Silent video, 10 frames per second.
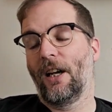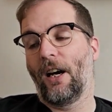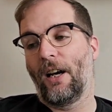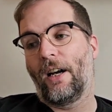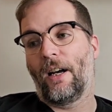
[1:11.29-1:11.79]

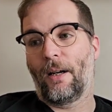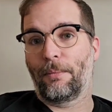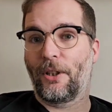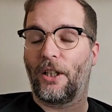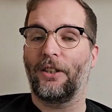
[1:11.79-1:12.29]
uh, I'm
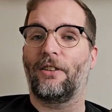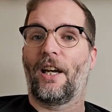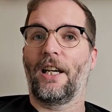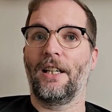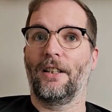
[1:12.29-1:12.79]
going to
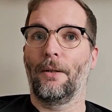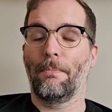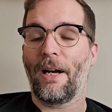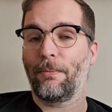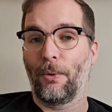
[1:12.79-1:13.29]
say it, the
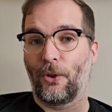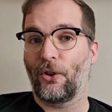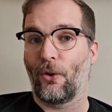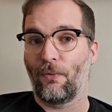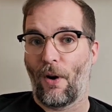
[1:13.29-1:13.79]
best book
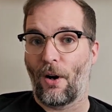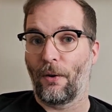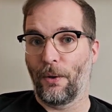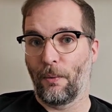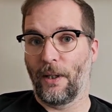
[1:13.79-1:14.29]
so far
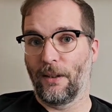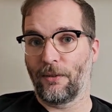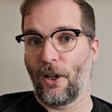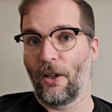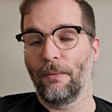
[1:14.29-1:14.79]
in The Wheel of
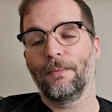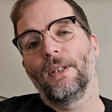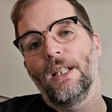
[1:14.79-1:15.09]
Time.